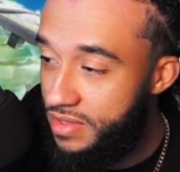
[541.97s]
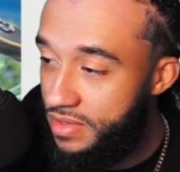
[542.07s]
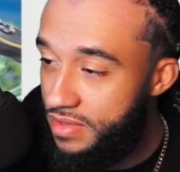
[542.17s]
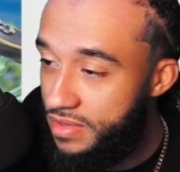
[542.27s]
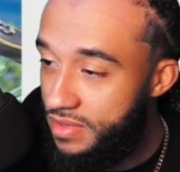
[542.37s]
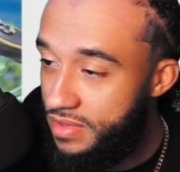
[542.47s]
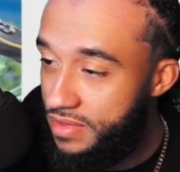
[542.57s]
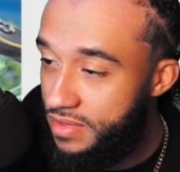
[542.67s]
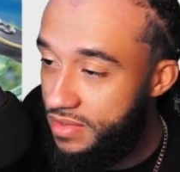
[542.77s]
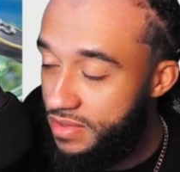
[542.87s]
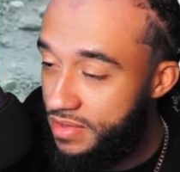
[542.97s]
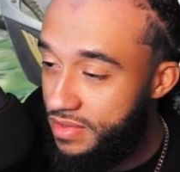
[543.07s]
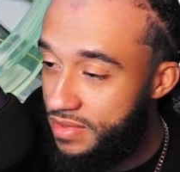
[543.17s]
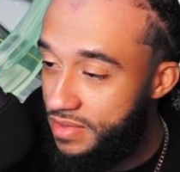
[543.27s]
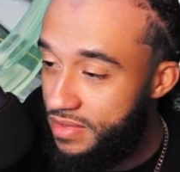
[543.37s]

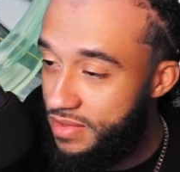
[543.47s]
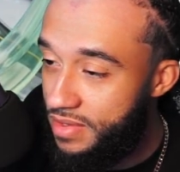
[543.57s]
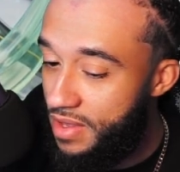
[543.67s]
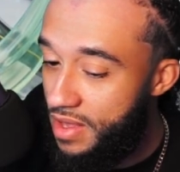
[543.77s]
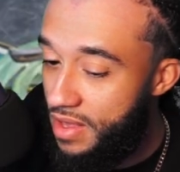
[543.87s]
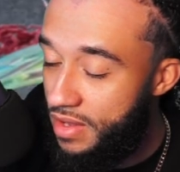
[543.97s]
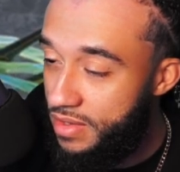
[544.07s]
Nothing is said.